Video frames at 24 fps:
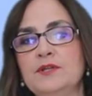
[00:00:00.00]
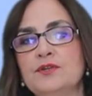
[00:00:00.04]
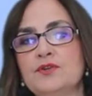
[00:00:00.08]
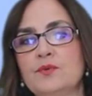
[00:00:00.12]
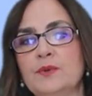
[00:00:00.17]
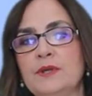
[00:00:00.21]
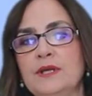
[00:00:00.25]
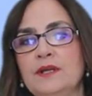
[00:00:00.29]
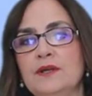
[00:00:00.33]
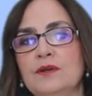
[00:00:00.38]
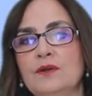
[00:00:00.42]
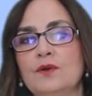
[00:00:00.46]

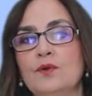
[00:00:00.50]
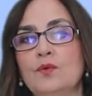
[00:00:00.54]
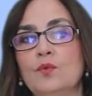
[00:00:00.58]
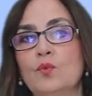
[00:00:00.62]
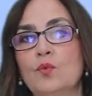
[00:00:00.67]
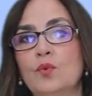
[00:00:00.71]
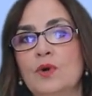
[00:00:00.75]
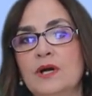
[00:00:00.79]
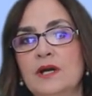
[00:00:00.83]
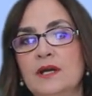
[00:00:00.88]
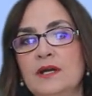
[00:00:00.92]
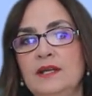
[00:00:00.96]
between
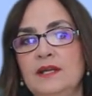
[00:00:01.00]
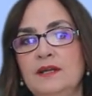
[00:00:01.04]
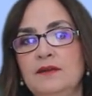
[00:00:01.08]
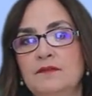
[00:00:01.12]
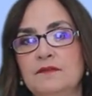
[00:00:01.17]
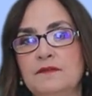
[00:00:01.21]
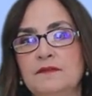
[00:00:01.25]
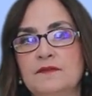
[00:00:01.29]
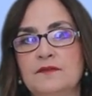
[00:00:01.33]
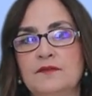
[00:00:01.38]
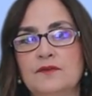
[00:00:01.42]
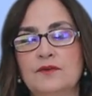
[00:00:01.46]
one in
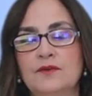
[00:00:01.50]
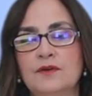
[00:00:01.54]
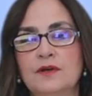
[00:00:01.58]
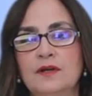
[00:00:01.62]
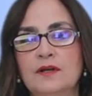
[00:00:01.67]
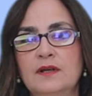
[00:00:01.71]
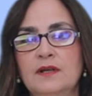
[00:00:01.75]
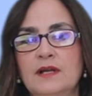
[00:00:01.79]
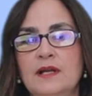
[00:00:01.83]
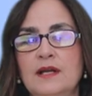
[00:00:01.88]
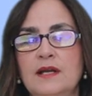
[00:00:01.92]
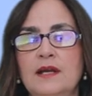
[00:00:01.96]

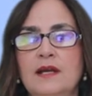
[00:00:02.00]
four